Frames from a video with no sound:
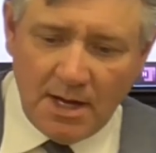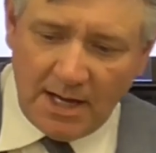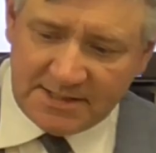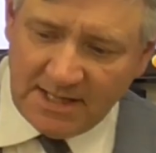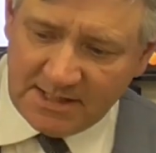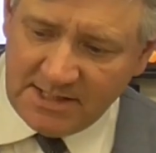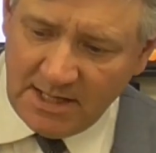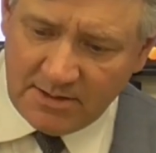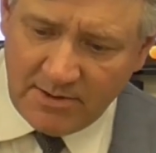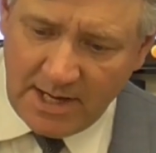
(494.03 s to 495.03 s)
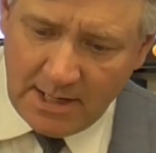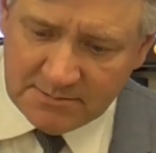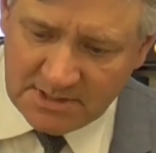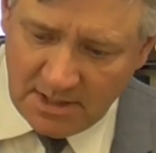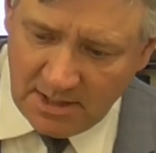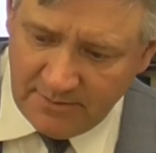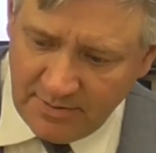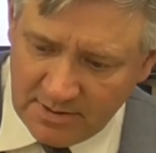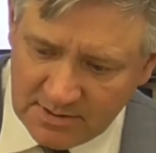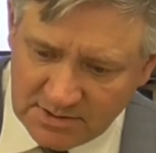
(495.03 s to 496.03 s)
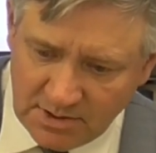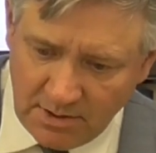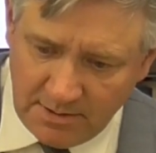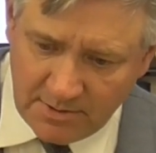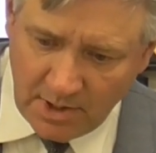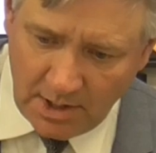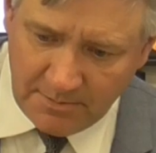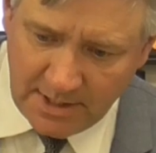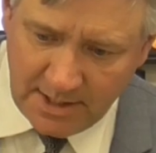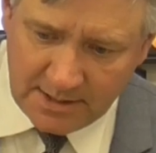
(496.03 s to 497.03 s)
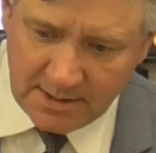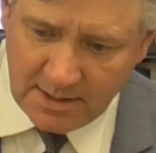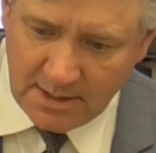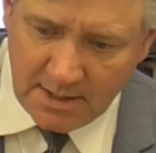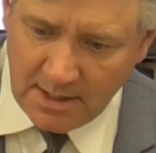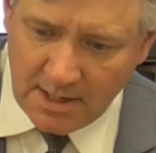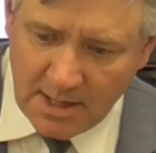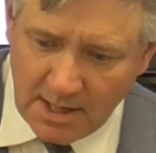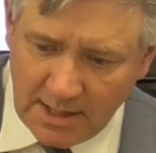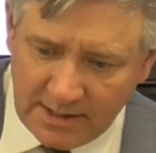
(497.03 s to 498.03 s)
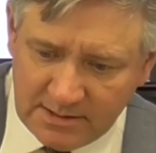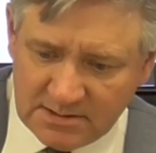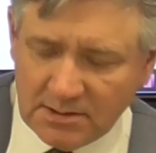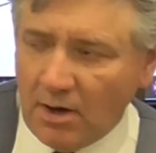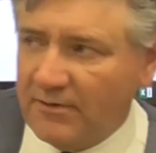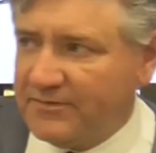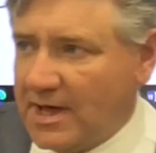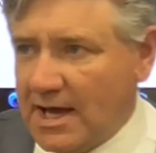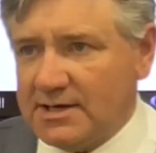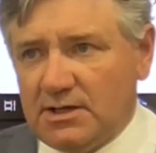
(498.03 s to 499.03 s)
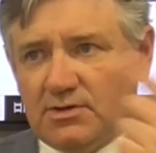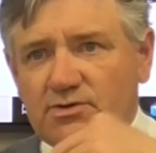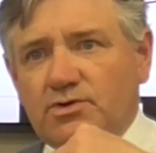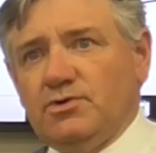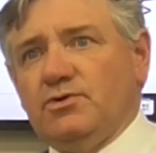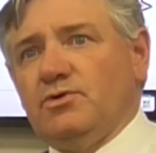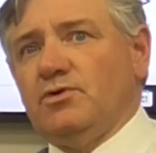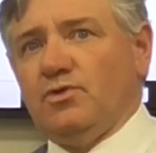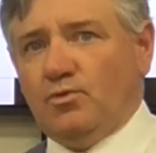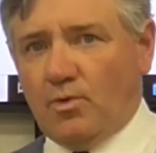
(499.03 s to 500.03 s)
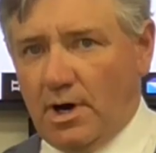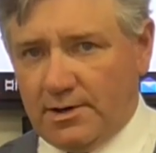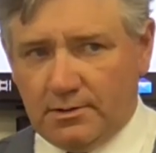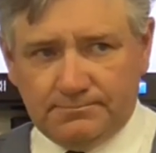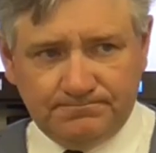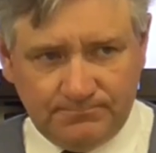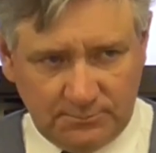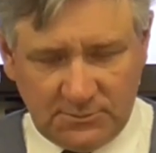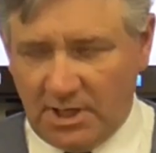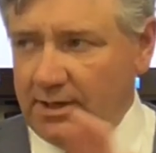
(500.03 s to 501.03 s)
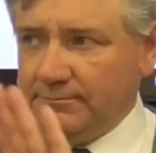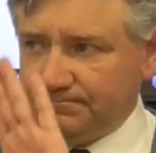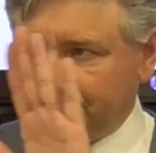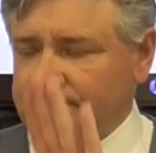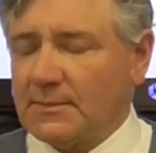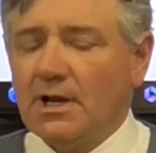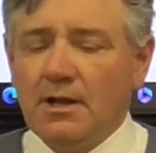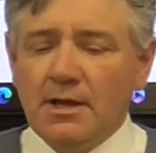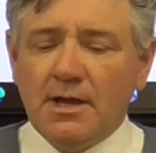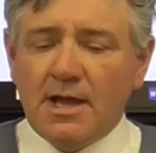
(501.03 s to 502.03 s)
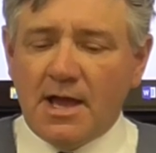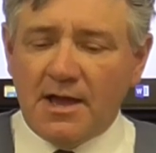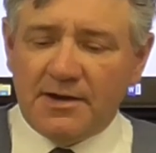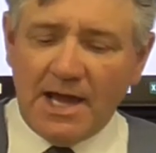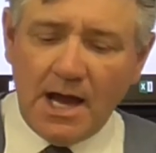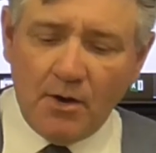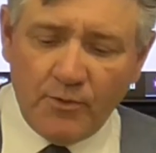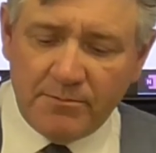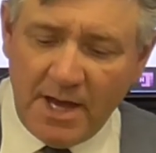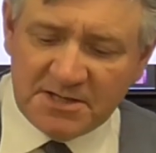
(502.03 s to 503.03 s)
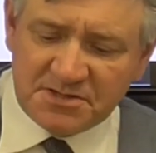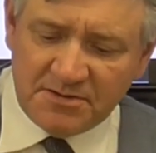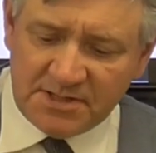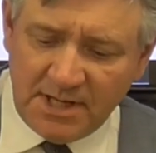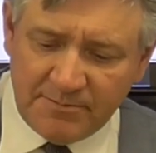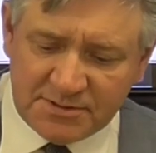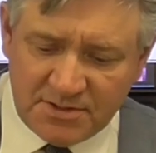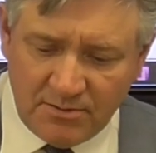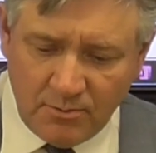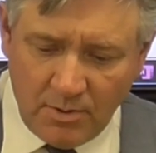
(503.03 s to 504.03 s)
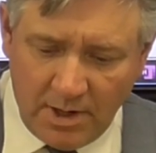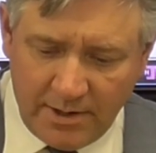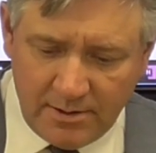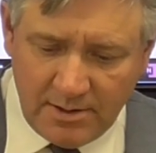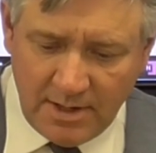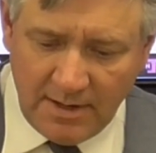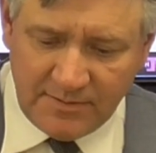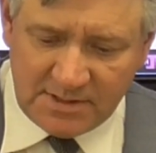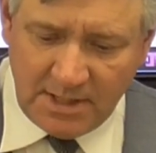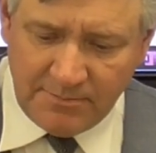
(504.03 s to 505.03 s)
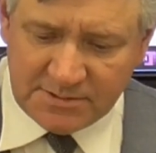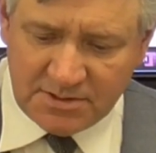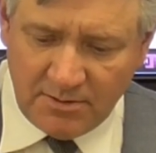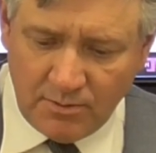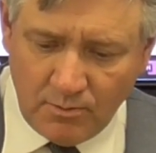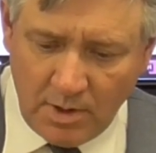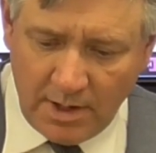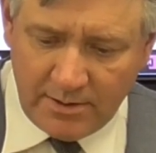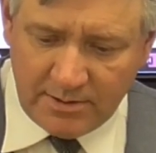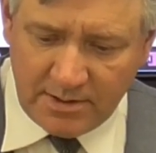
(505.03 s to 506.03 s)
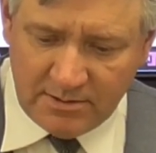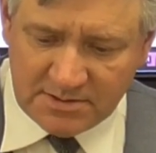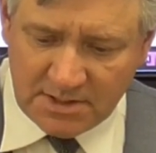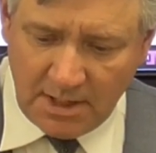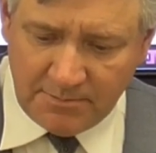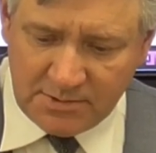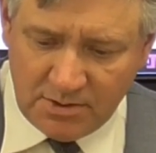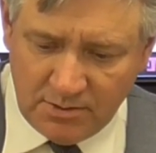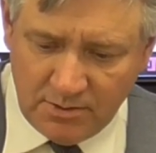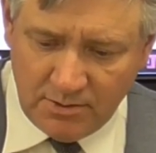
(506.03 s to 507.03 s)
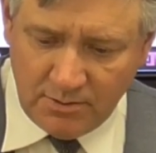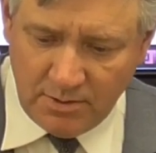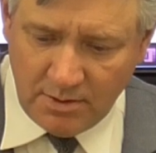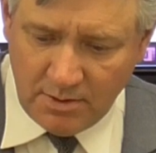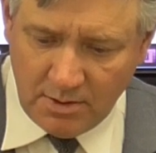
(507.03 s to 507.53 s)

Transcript: I take 10 grams of sodium carbonate and I dissolve that into the water. Okay? Now, we measure the temperature of the water, and the temperature of the water goes up to